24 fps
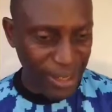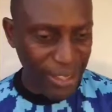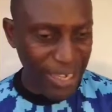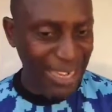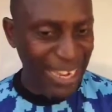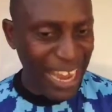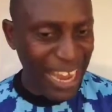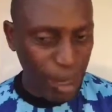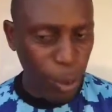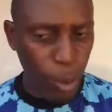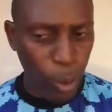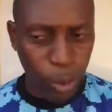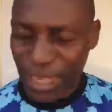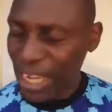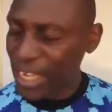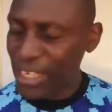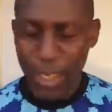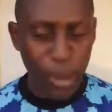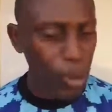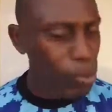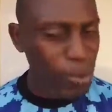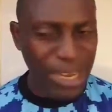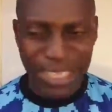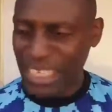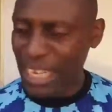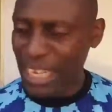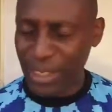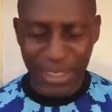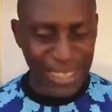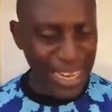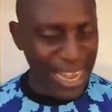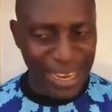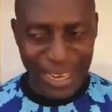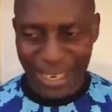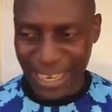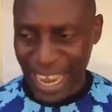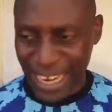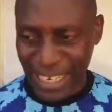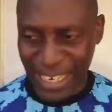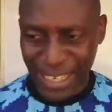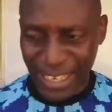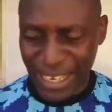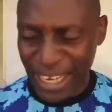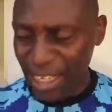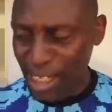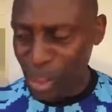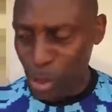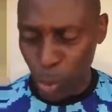They lack water. The woman said, sir, I
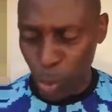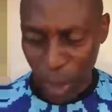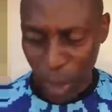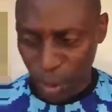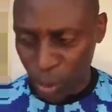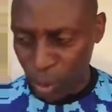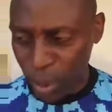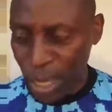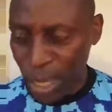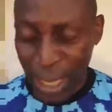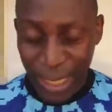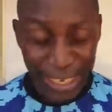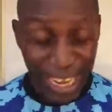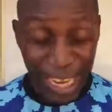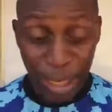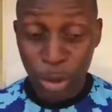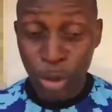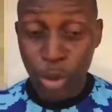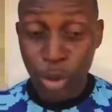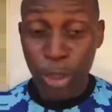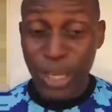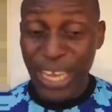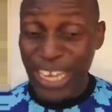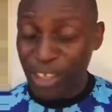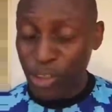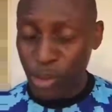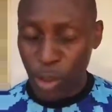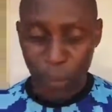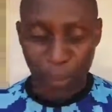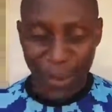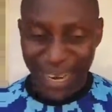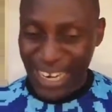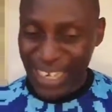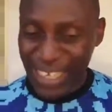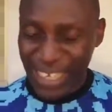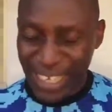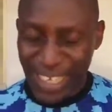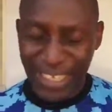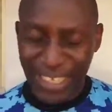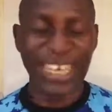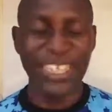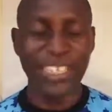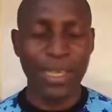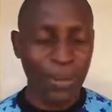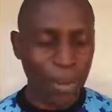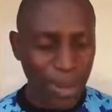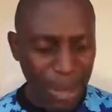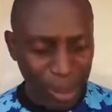didn't get this one. I used to get some, but I didn't get
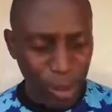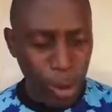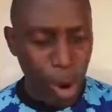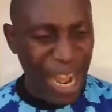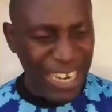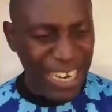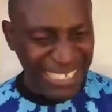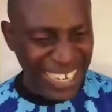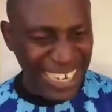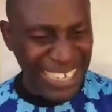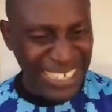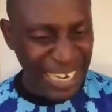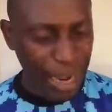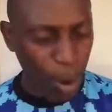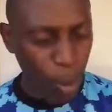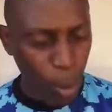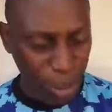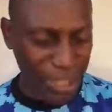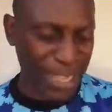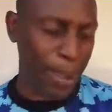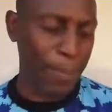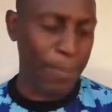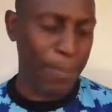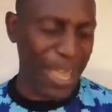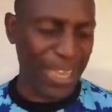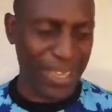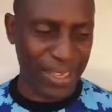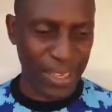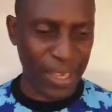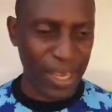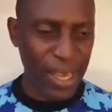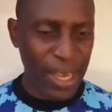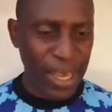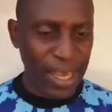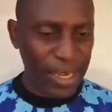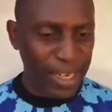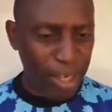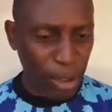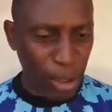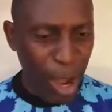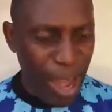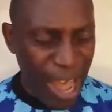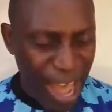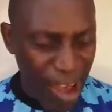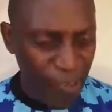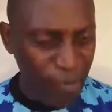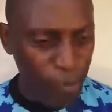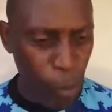it. I said, go and check their water back. They
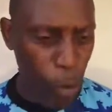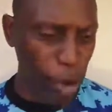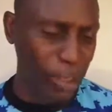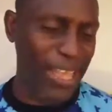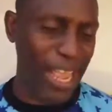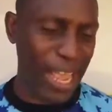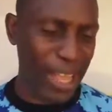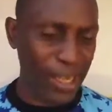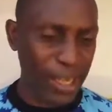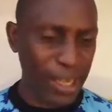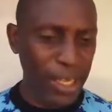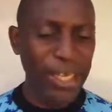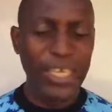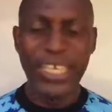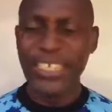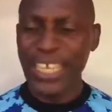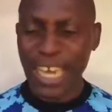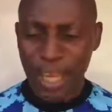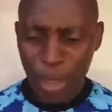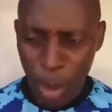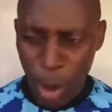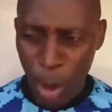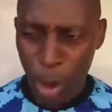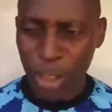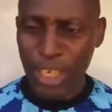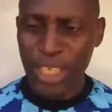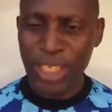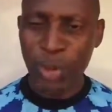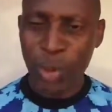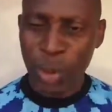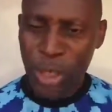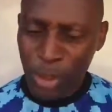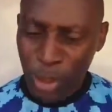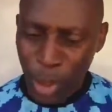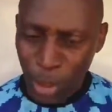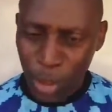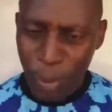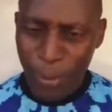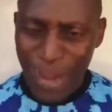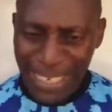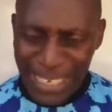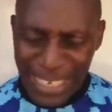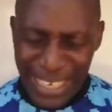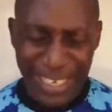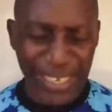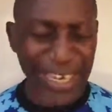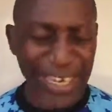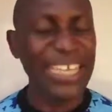don't have water. He said, no, it's
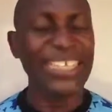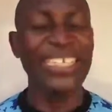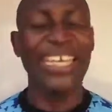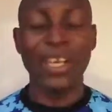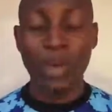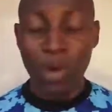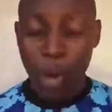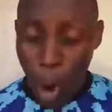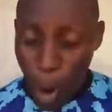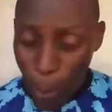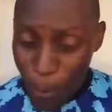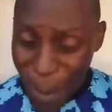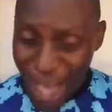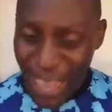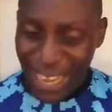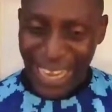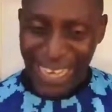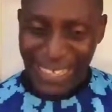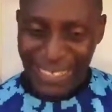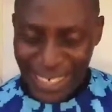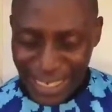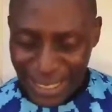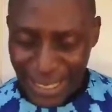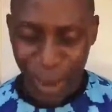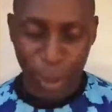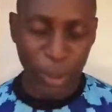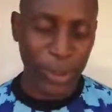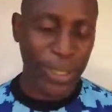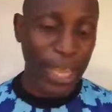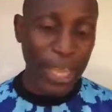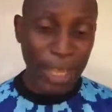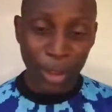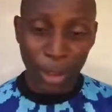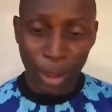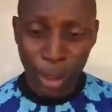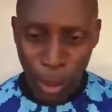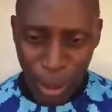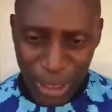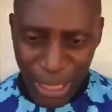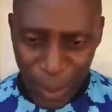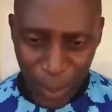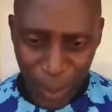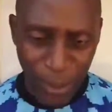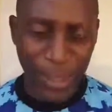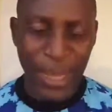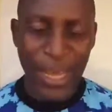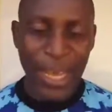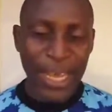automatic. And I said, go back and check the water. Do you know what
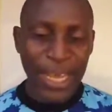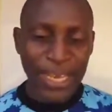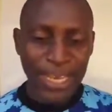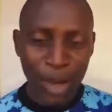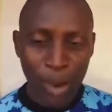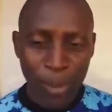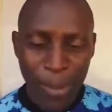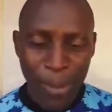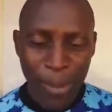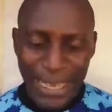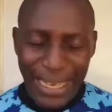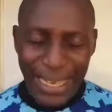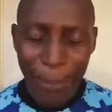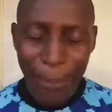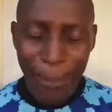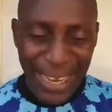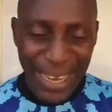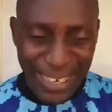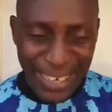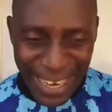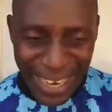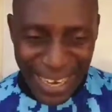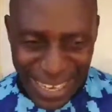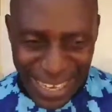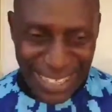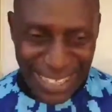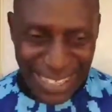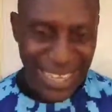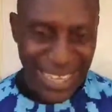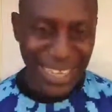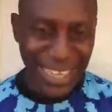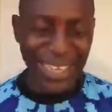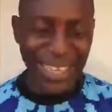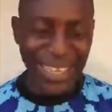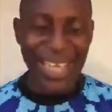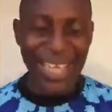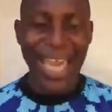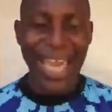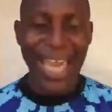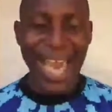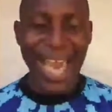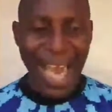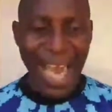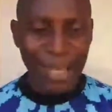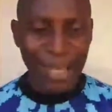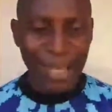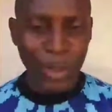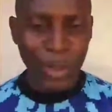happened? The woman came back the next day
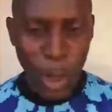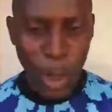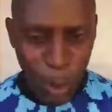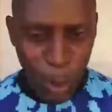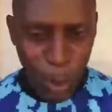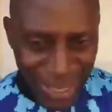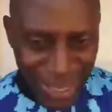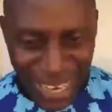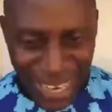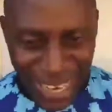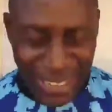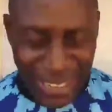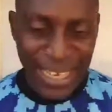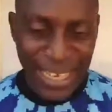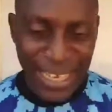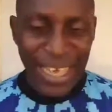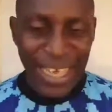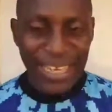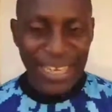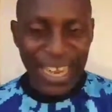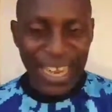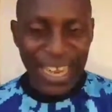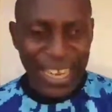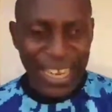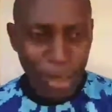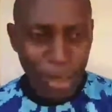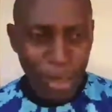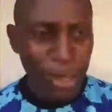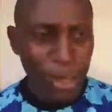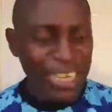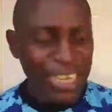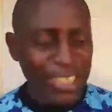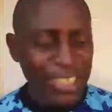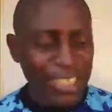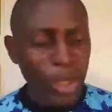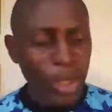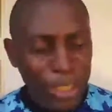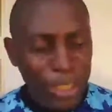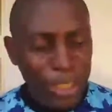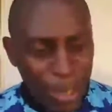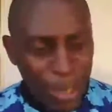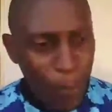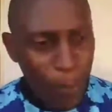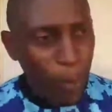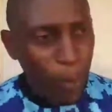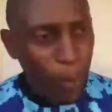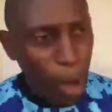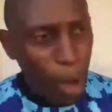and told me that they didn't know that
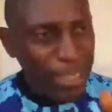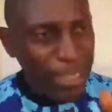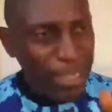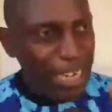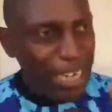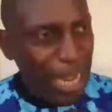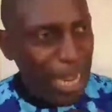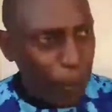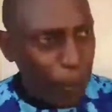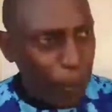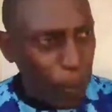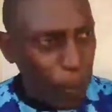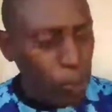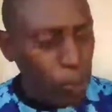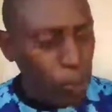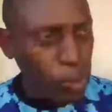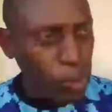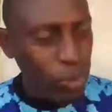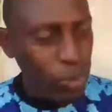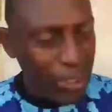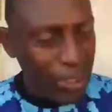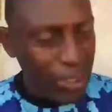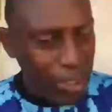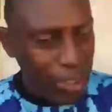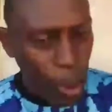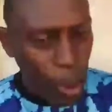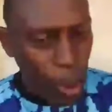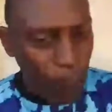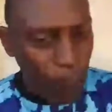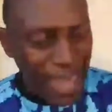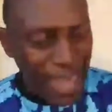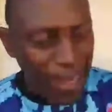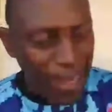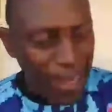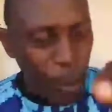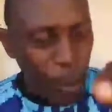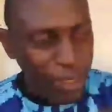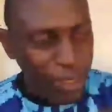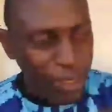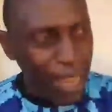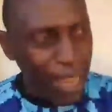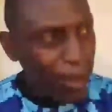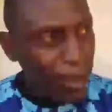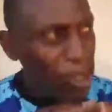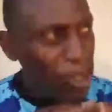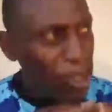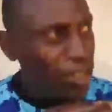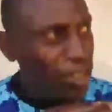something blocked the nipples that supply the
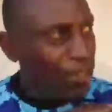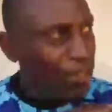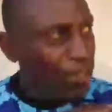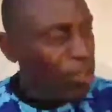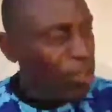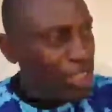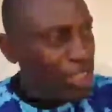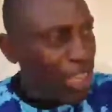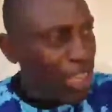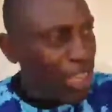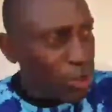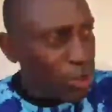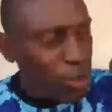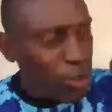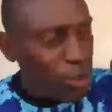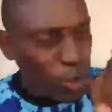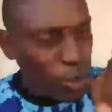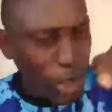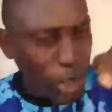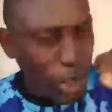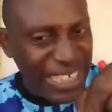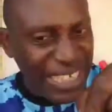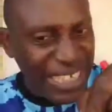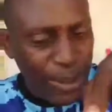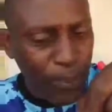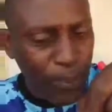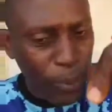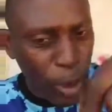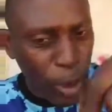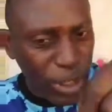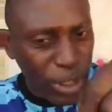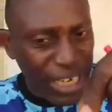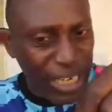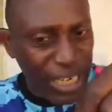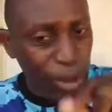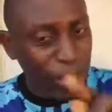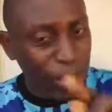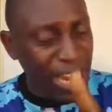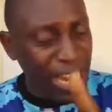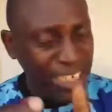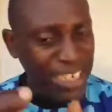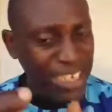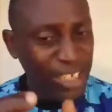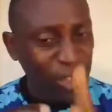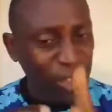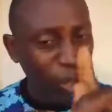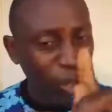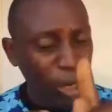water. Something, this small dirty blocked the nipple.
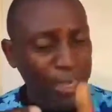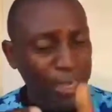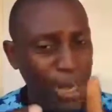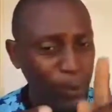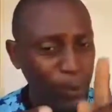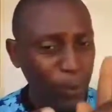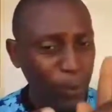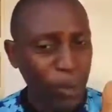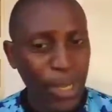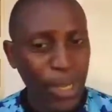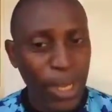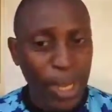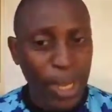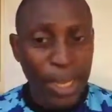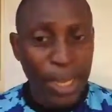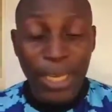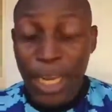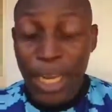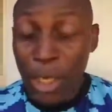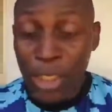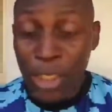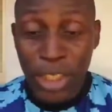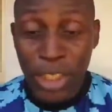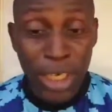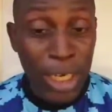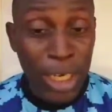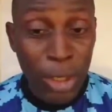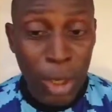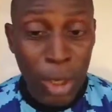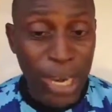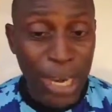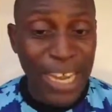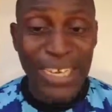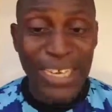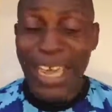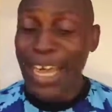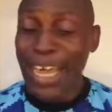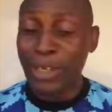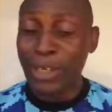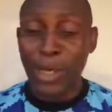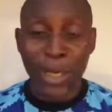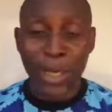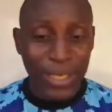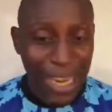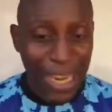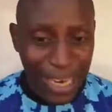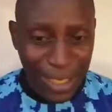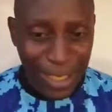That means the nipple. She didn't know that
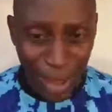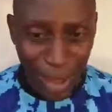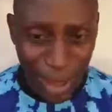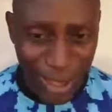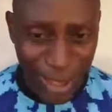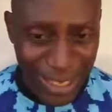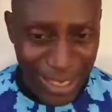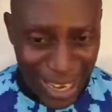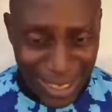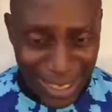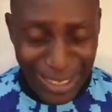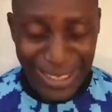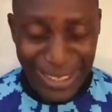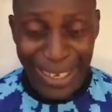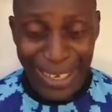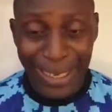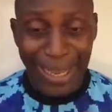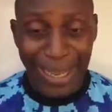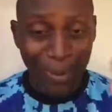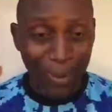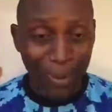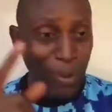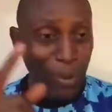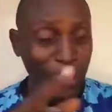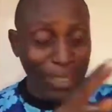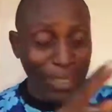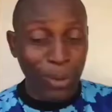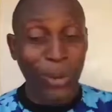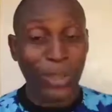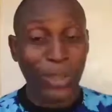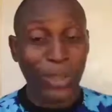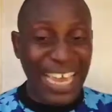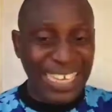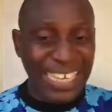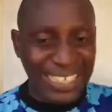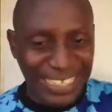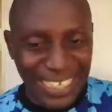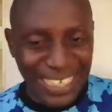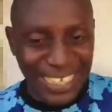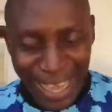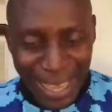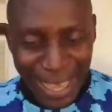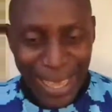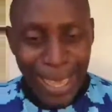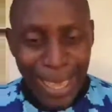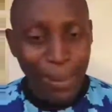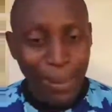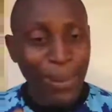the water is
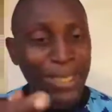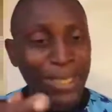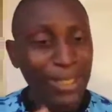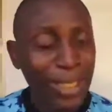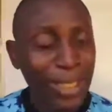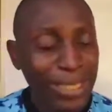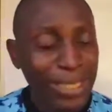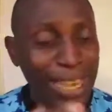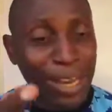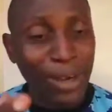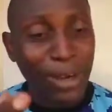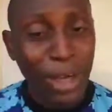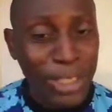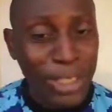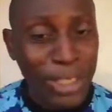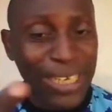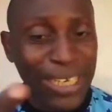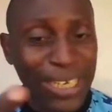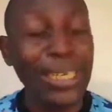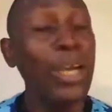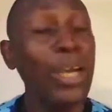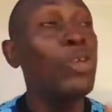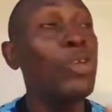there, but they are not drinking.